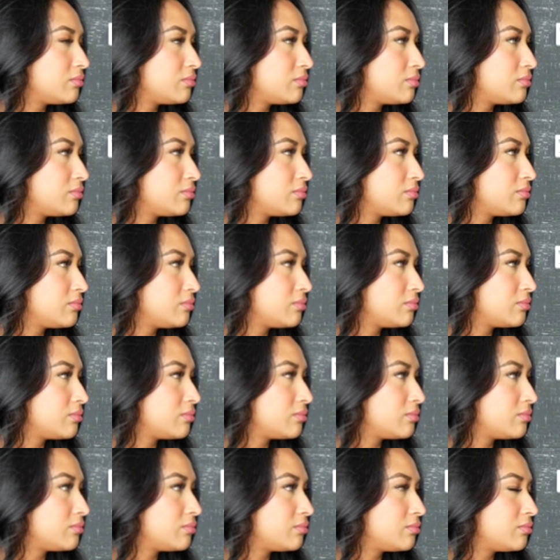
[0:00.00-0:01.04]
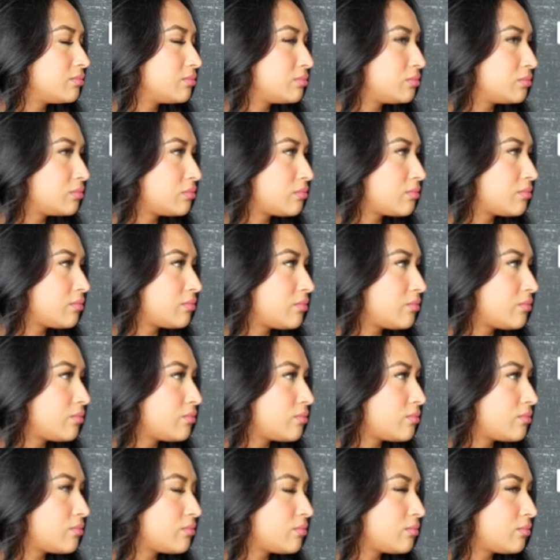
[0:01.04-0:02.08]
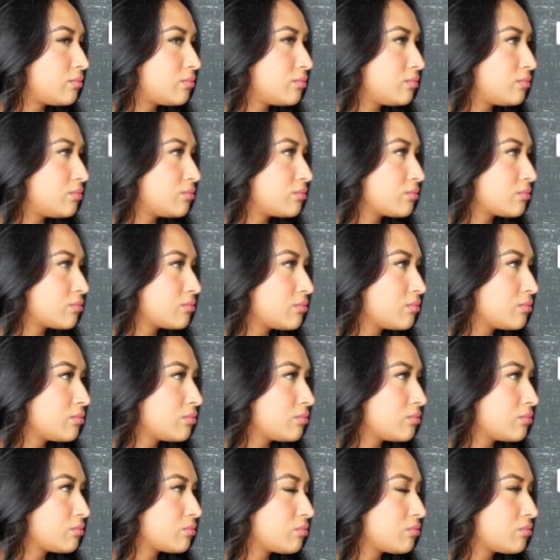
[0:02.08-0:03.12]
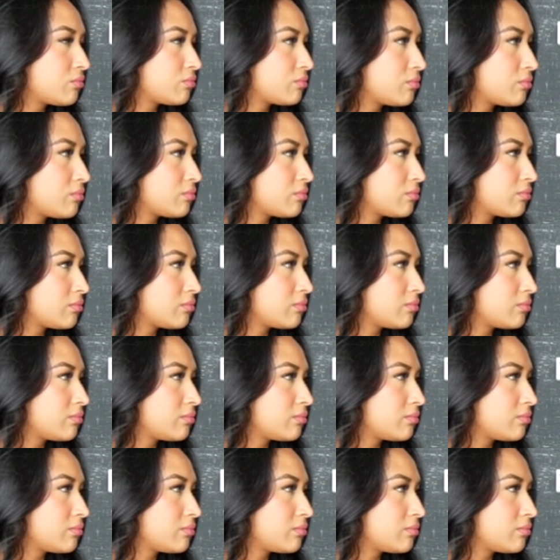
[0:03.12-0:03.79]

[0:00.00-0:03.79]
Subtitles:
The person shown says nothing.